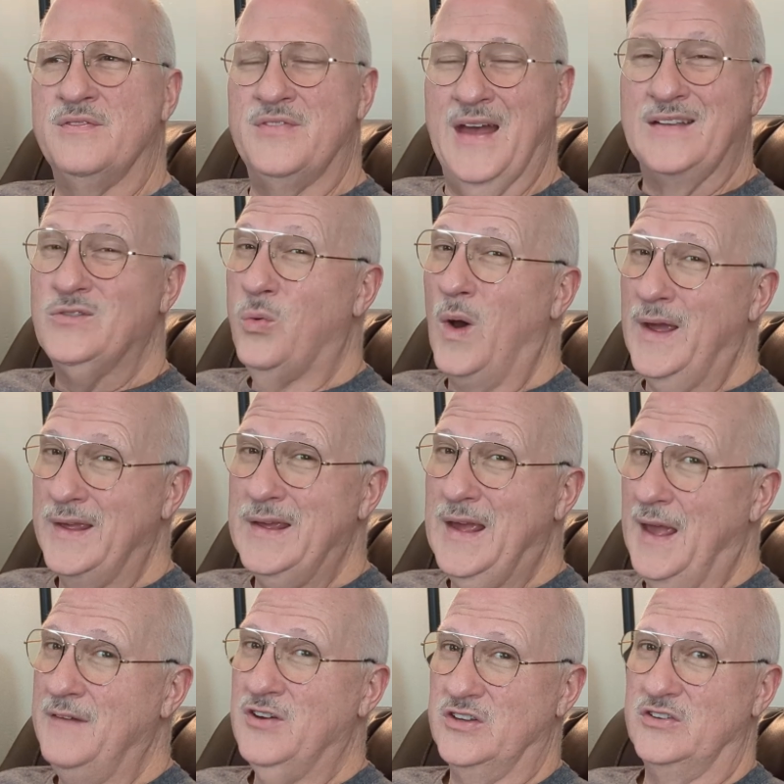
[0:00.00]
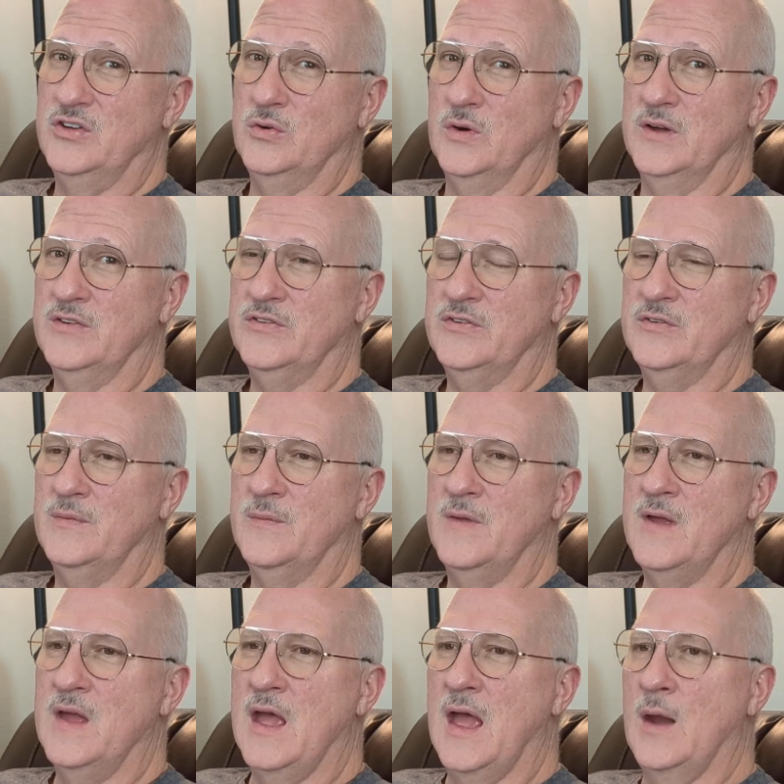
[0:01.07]
That's why he gave it to us.
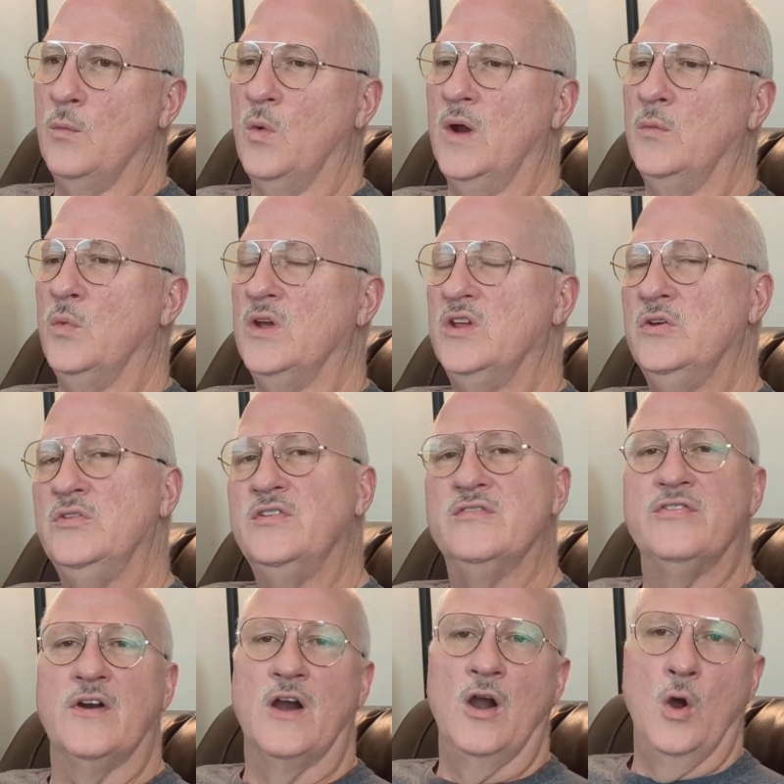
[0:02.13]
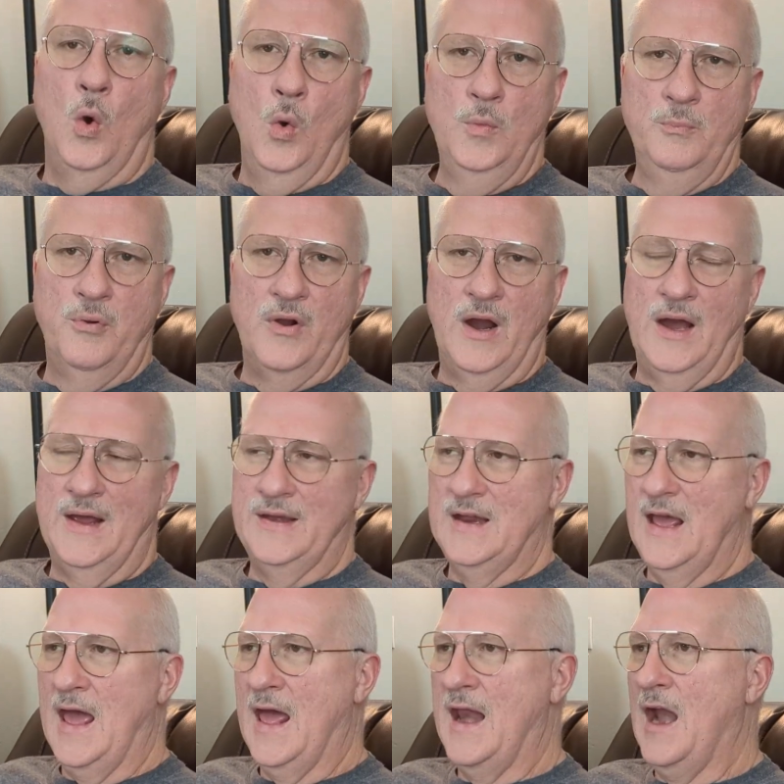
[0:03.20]
And when we use it for our own pride
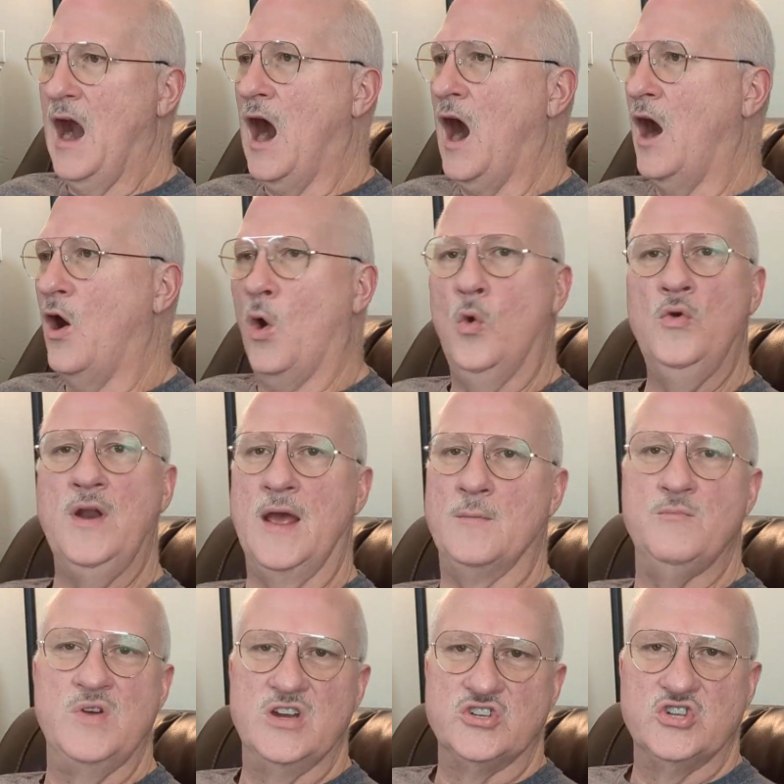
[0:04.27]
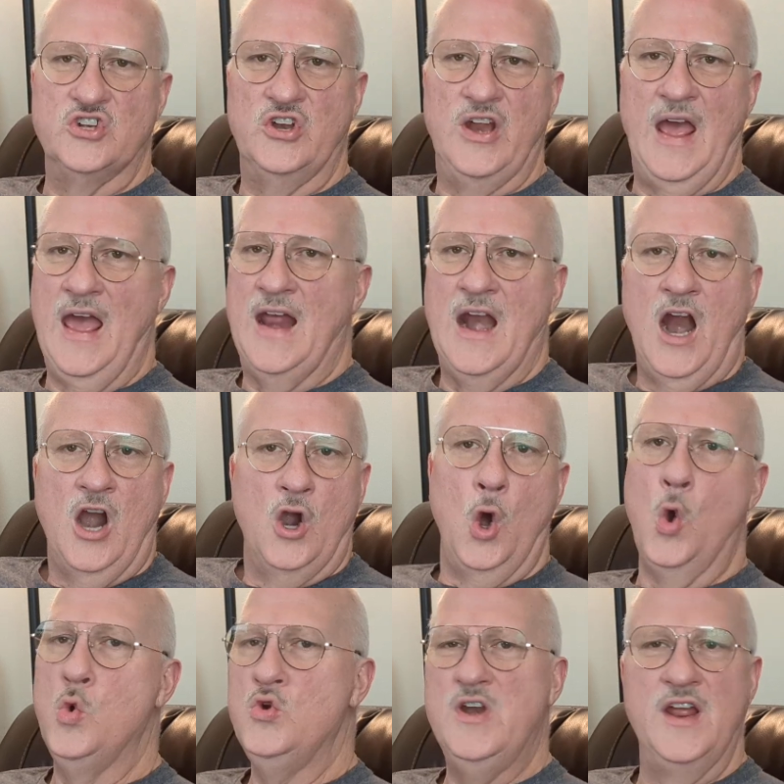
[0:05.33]
and our own ambition and our
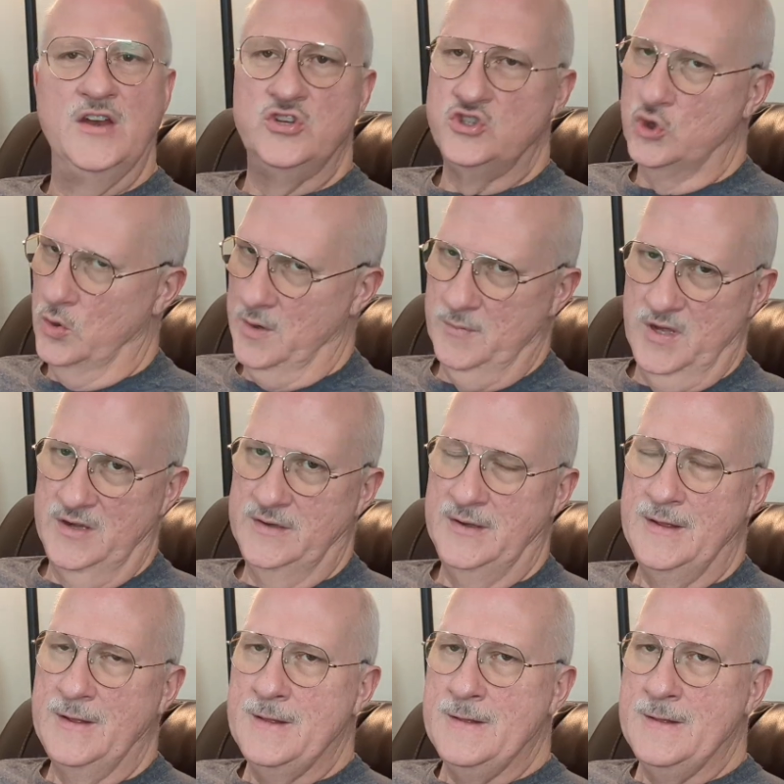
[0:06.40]
own enjoyment,